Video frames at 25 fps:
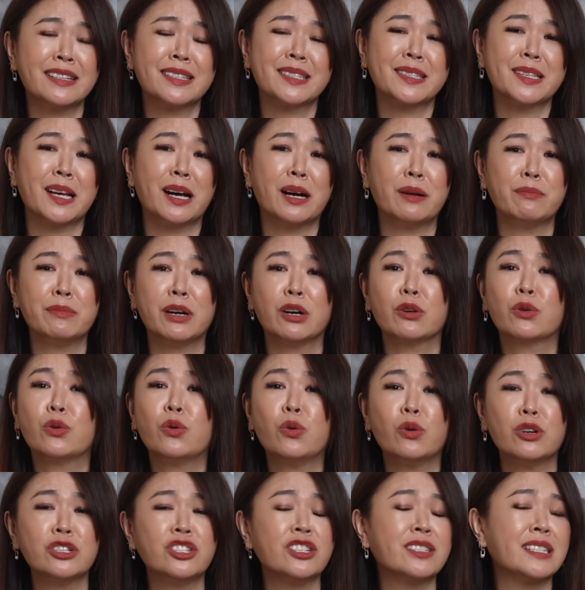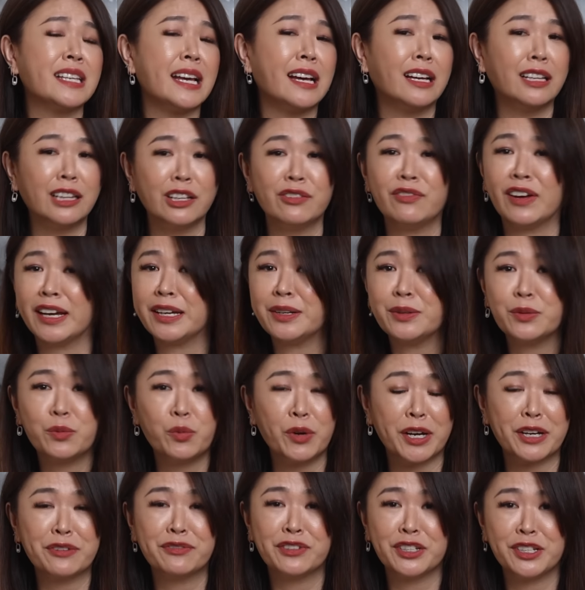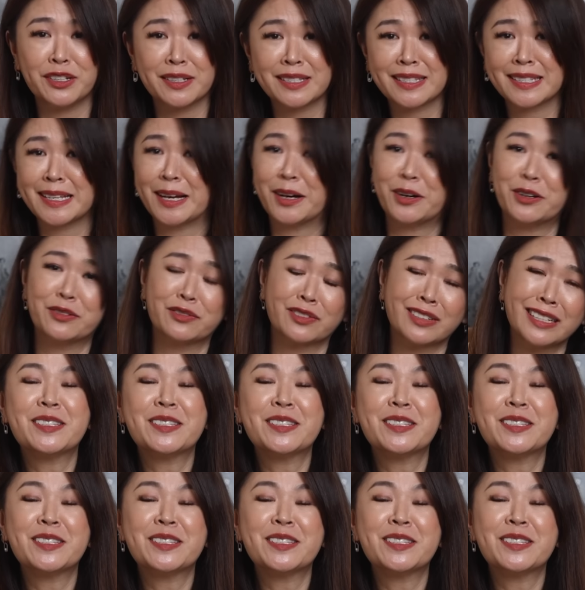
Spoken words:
some gorgeous elevated wear for yourself.